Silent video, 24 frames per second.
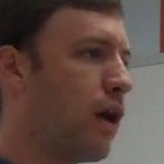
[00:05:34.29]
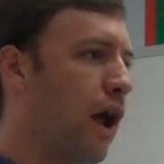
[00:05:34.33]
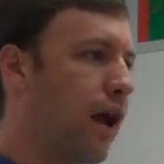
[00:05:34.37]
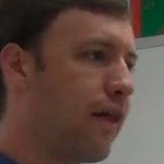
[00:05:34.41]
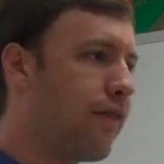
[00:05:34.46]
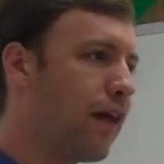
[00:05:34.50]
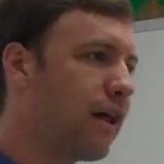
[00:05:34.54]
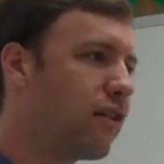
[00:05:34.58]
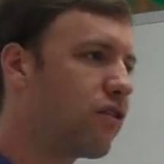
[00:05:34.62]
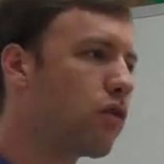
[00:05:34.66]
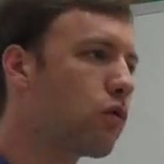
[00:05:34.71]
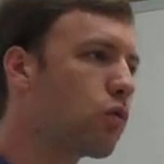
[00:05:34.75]

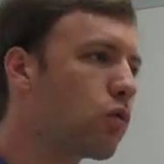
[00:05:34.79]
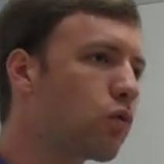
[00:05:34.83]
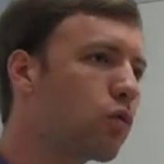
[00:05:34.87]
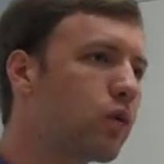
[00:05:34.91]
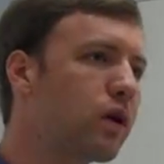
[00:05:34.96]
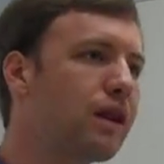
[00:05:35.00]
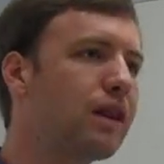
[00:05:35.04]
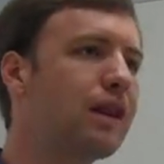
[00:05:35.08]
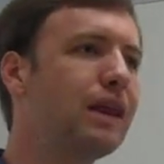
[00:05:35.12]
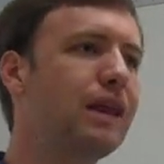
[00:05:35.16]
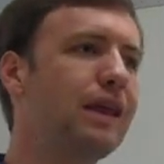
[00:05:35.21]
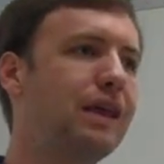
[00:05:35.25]
And that's a
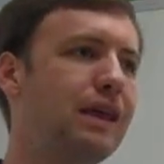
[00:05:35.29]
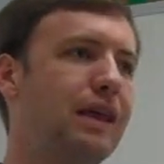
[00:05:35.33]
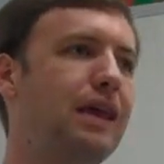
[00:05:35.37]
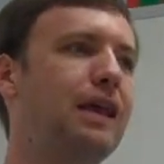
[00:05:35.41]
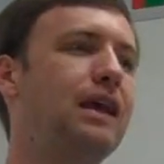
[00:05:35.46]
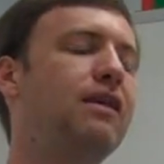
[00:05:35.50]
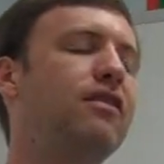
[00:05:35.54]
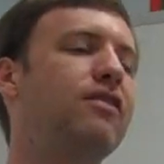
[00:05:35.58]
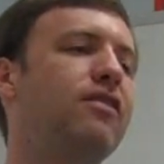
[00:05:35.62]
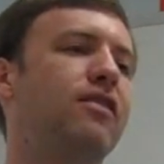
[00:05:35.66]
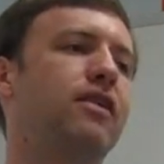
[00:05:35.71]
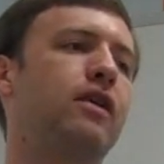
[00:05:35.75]
really
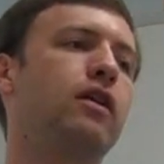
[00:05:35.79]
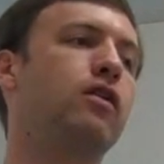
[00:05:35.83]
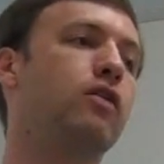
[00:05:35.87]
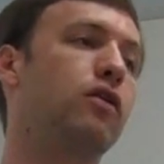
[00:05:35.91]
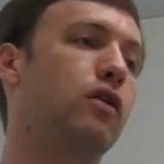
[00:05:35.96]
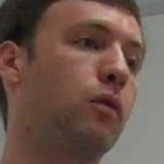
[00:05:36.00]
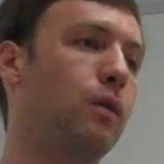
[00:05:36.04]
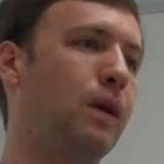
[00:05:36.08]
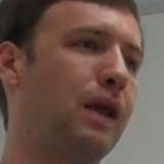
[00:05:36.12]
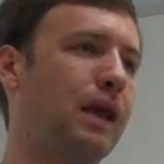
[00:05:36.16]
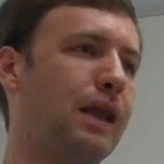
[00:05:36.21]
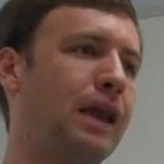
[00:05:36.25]
key skill
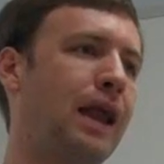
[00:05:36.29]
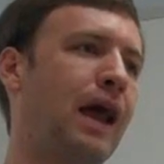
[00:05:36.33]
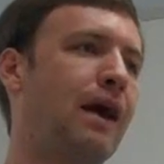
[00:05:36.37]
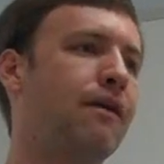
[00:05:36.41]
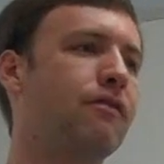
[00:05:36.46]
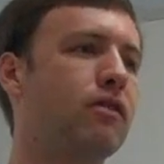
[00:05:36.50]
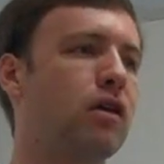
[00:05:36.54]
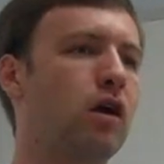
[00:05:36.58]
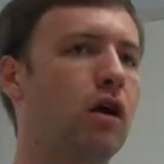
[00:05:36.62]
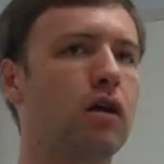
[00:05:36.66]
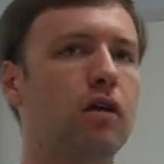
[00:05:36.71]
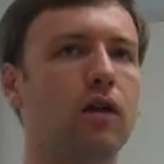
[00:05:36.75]
that we can
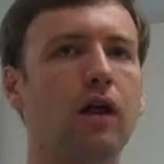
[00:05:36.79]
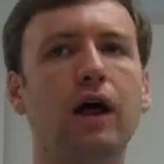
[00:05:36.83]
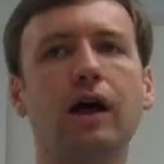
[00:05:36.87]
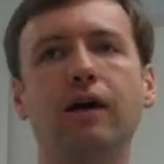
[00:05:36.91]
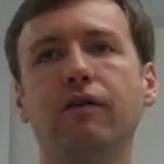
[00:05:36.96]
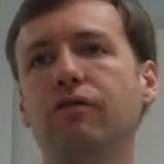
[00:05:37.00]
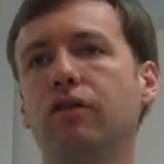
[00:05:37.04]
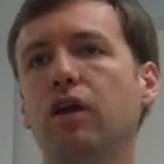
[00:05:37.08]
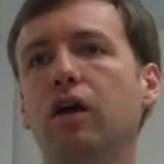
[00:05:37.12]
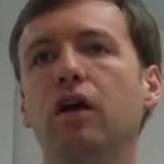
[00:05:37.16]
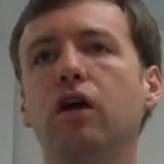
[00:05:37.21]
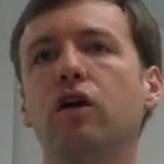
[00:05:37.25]
have in our
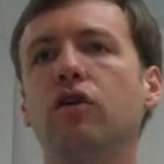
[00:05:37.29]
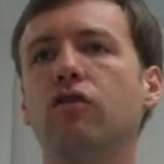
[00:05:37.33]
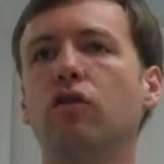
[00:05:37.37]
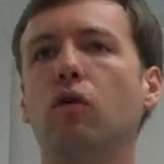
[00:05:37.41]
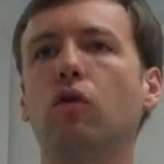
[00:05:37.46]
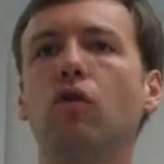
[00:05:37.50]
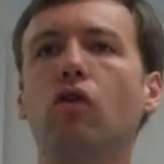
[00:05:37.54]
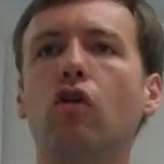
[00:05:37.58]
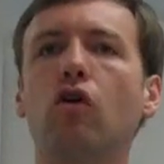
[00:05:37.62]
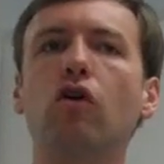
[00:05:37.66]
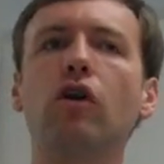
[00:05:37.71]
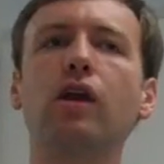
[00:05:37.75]
lives.
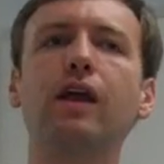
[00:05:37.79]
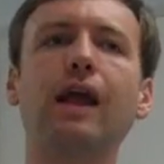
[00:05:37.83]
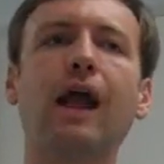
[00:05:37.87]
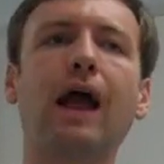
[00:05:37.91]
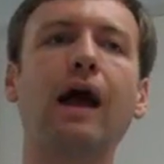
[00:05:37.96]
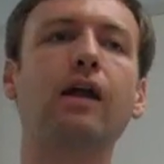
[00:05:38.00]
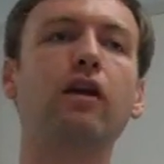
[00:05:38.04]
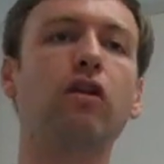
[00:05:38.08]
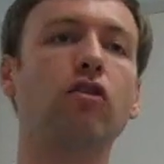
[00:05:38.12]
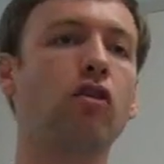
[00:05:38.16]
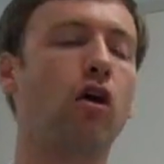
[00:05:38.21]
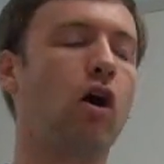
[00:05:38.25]
So learning
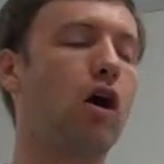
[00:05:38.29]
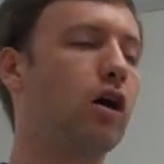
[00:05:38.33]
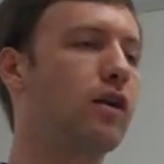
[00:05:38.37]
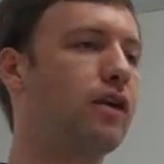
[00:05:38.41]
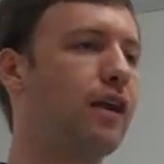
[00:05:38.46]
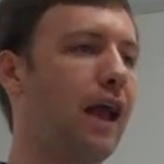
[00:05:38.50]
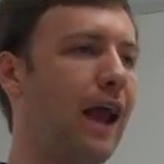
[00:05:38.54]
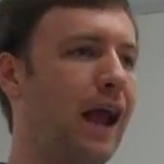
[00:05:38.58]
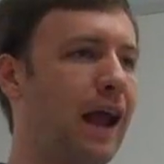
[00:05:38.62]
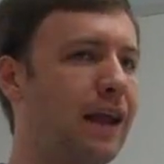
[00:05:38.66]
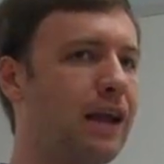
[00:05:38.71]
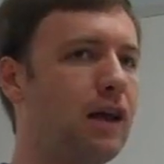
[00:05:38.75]
how to talk
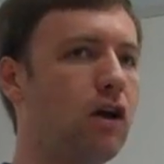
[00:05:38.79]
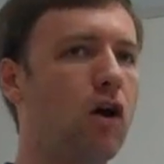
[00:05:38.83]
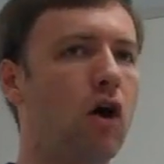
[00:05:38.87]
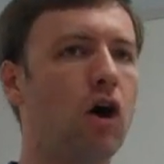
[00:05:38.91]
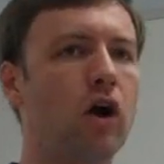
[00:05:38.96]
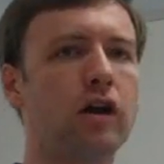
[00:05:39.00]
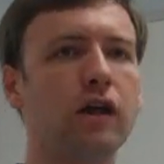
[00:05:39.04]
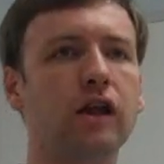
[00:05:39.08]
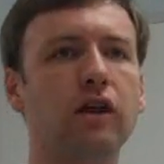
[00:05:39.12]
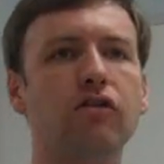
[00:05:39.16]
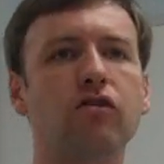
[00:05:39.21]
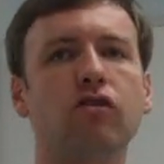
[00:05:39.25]
to any
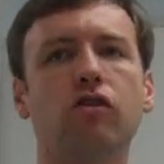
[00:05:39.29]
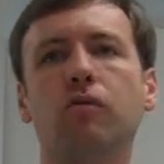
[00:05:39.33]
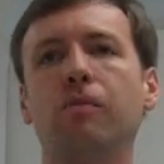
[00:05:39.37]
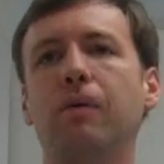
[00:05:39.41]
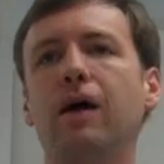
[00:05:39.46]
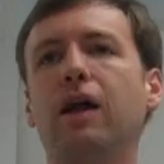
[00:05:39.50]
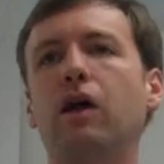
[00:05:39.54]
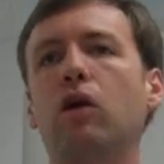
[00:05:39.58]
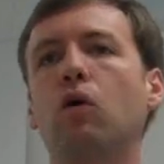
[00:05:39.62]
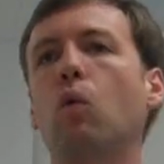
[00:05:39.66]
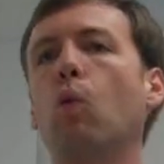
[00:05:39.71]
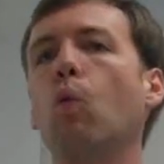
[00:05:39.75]
audience, no
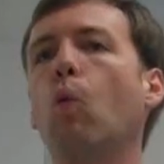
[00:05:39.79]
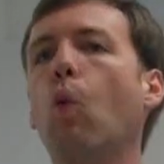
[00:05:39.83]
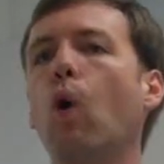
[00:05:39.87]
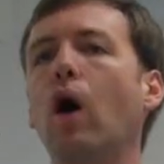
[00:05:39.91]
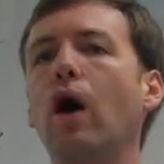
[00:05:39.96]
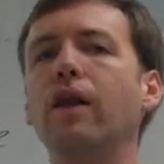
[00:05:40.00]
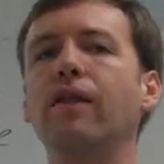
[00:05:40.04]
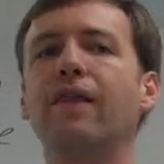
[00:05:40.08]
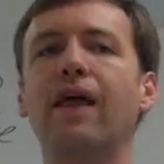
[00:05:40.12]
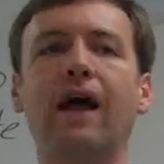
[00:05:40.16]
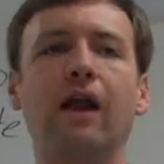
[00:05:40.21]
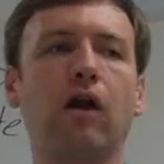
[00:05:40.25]
matter
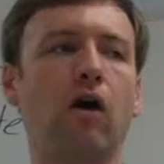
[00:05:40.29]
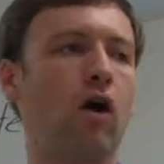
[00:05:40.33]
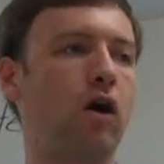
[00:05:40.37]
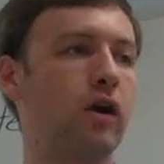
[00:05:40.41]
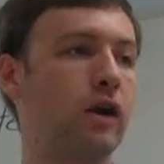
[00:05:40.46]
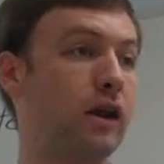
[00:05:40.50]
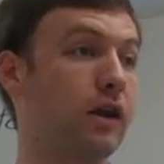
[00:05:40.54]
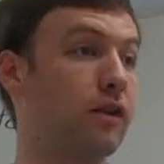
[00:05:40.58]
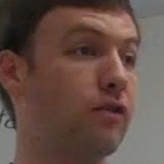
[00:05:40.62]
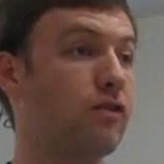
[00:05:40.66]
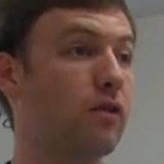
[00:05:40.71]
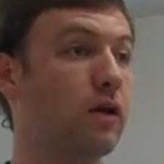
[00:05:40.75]
what that
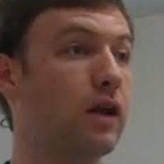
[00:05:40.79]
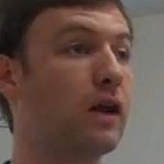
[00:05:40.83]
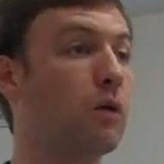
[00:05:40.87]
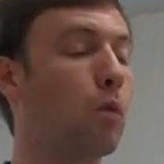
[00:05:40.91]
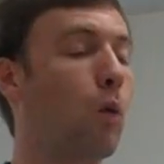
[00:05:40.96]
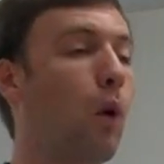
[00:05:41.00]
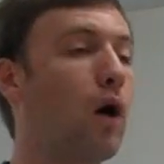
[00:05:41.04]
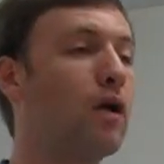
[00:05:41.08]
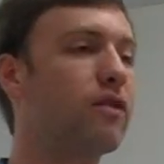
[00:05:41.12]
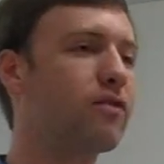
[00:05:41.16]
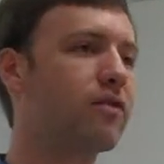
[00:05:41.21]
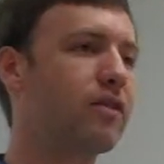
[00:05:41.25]
audience
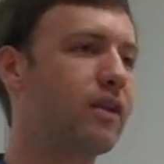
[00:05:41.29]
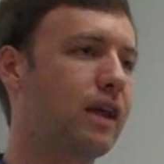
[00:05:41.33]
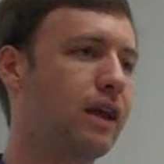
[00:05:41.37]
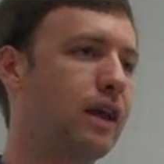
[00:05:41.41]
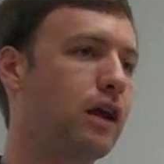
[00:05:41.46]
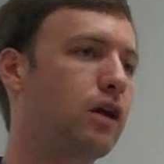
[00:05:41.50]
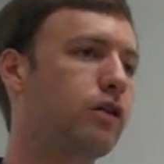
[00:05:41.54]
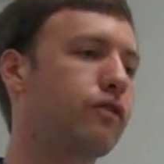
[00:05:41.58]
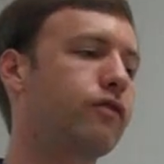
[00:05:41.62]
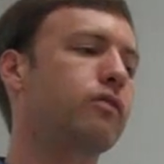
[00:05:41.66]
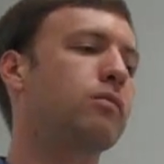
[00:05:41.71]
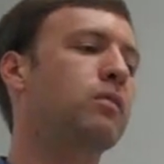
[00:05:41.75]
wants to
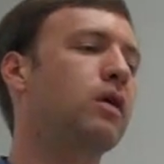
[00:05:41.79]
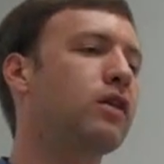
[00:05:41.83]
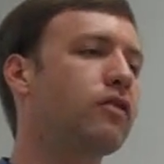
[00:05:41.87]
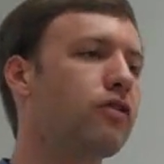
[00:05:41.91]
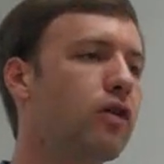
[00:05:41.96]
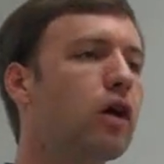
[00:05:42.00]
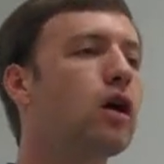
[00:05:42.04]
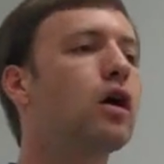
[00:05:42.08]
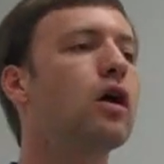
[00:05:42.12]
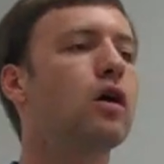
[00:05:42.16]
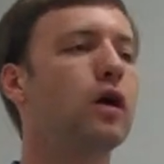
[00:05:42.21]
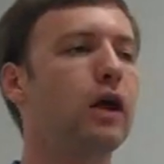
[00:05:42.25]
hear from
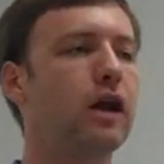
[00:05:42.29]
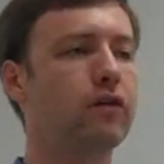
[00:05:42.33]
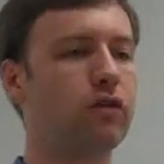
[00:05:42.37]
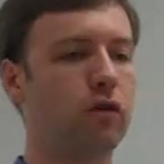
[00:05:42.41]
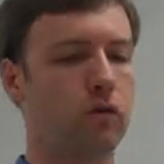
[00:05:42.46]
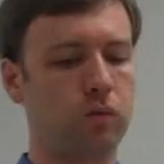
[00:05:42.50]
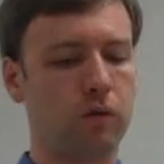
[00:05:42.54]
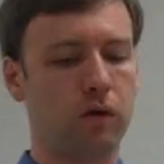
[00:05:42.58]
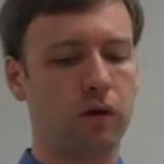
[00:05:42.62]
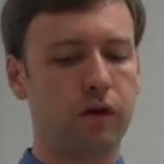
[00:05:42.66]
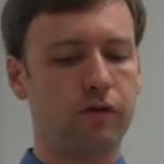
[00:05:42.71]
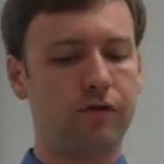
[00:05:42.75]
us, is
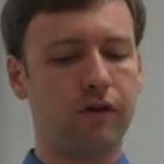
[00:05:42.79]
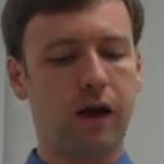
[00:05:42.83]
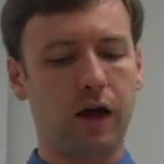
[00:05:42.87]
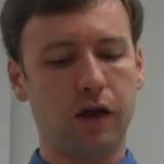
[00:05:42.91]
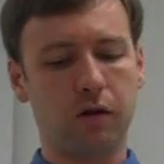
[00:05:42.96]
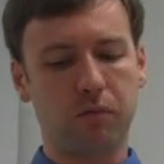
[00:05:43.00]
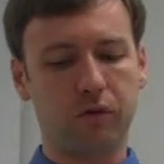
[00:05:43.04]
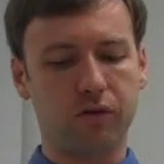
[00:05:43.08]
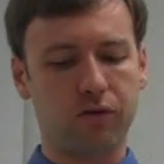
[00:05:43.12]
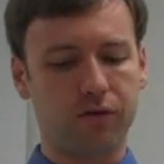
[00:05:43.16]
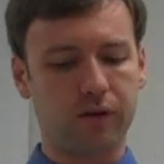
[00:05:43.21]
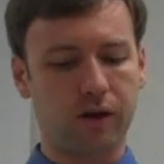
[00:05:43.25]
a really
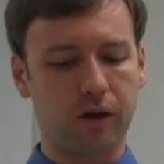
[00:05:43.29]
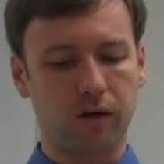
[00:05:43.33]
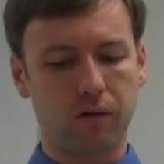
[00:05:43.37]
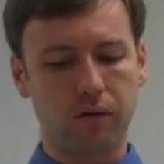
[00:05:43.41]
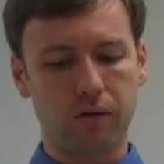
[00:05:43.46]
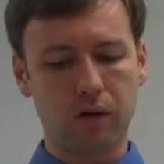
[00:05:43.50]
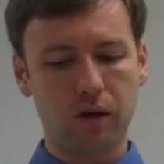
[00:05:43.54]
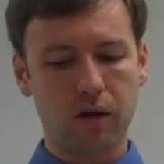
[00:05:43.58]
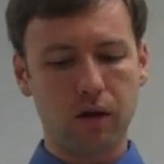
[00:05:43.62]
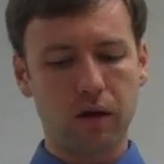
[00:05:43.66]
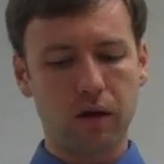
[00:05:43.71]
valuable skill.